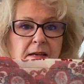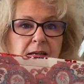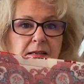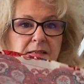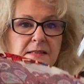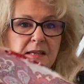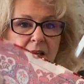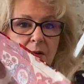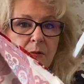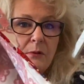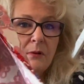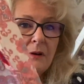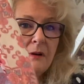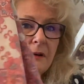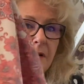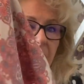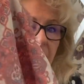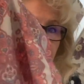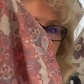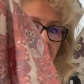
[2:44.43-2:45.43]
So
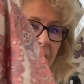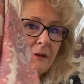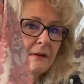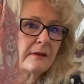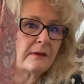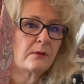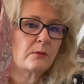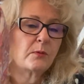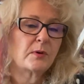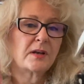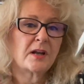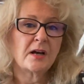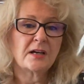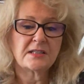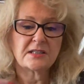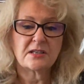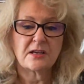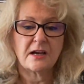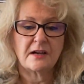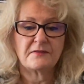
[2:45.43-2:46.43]
when
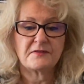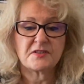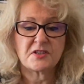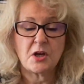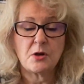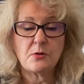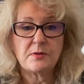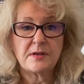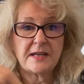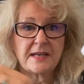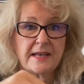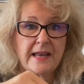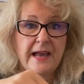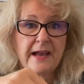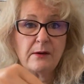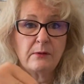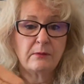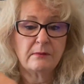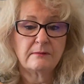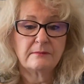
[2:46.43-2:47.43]
I've sewn it
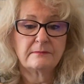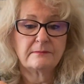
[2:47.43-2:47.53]
now,